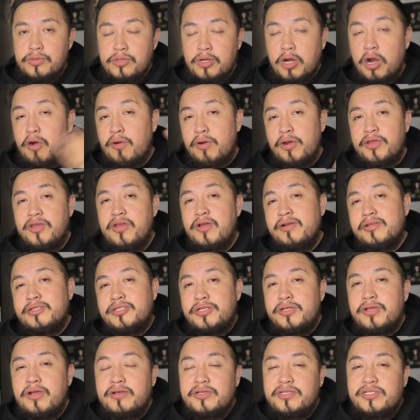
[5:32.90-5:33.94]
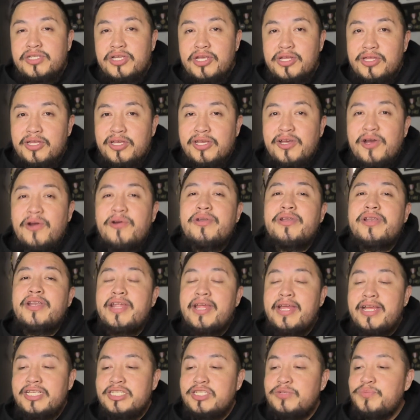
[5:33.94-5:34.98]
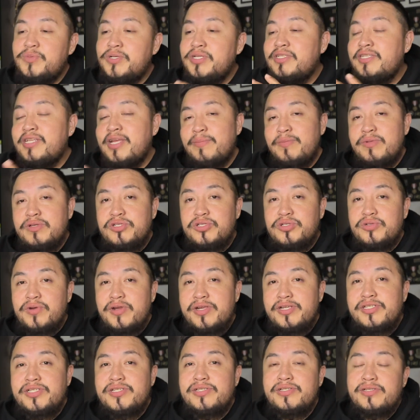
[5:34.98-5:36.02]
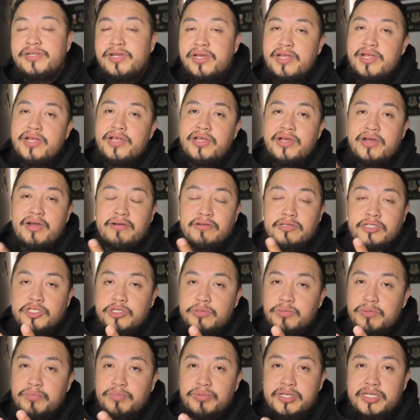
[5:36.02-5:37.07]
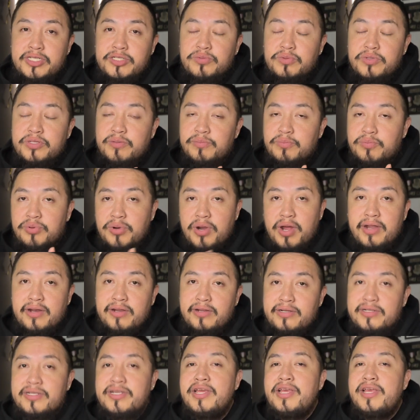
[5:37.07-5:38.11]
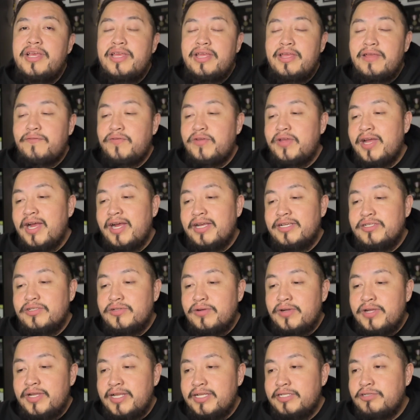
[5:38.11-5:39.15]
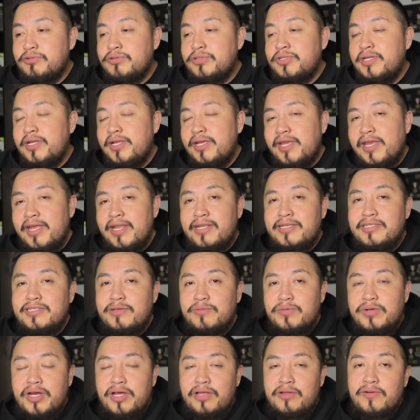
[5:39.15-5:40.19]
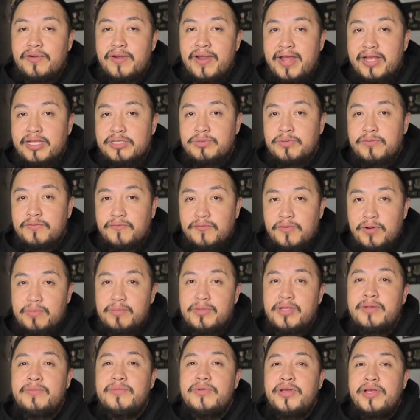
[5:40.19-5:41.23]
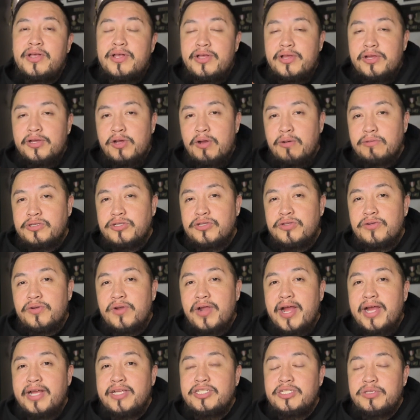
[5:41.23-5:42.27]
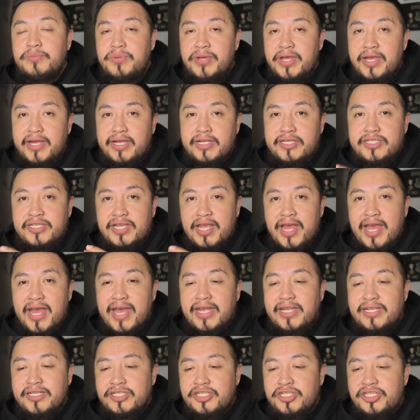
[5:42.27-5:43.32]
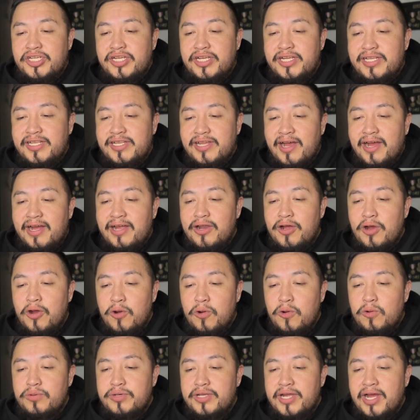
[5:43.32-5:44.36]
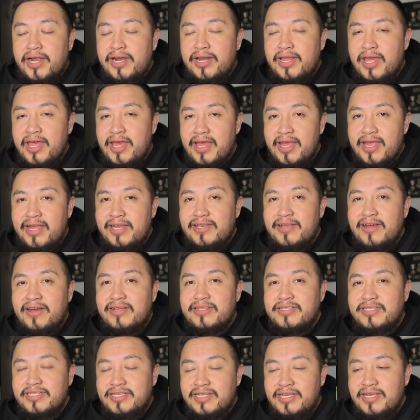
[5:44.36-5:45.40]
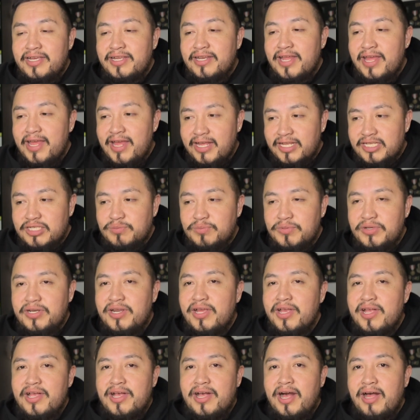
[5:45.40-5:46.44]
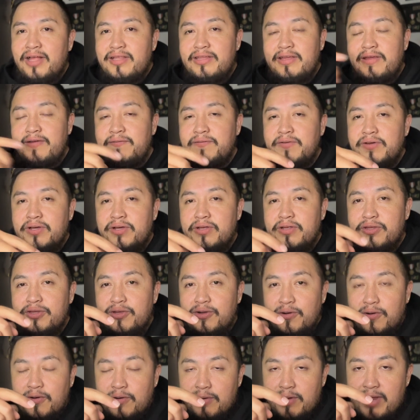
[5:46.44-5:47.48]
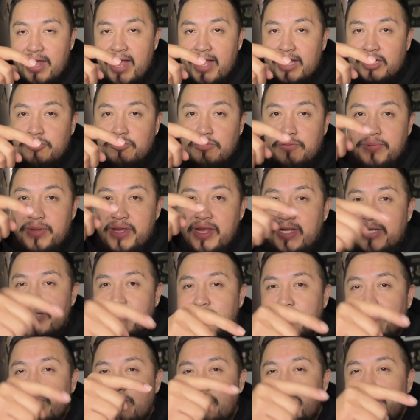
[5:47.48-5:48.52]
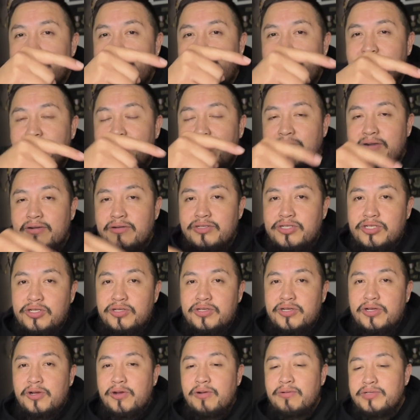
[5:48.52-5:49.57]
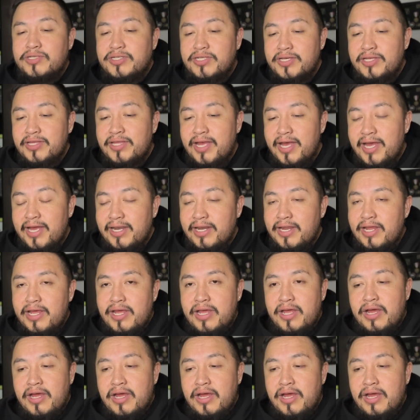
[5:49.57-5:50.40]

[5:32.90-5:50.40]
All right, y'all, so y'all seen the GOAT enhancement demonstration. Uh, super pleased with the product. If you guys are interested in getting some color enhancement from them, go to their I G page at g dot o dot a dot t enhancement. I'll leave uh, their actual page somewhere down here so you can go see that.